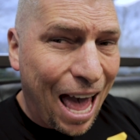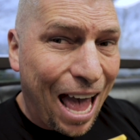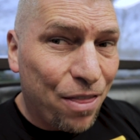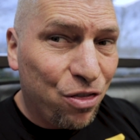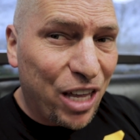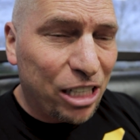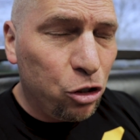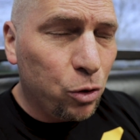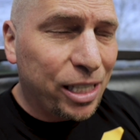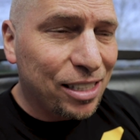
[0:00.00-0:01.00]
and then
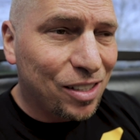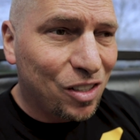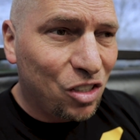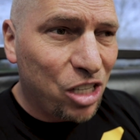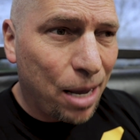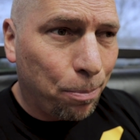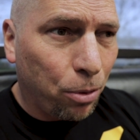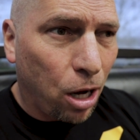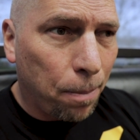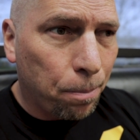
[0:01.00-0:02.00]
you can step
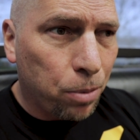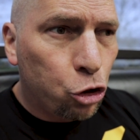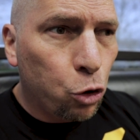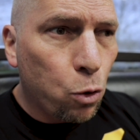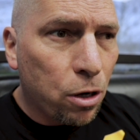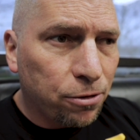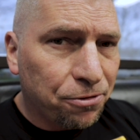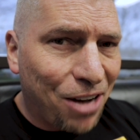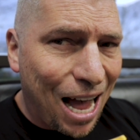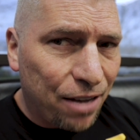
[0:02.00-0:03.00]
up to
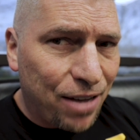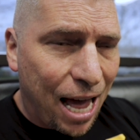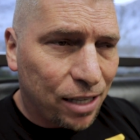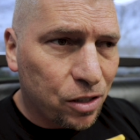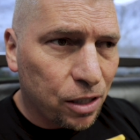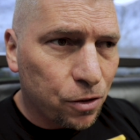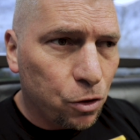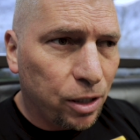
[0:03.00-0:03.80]
5-axis,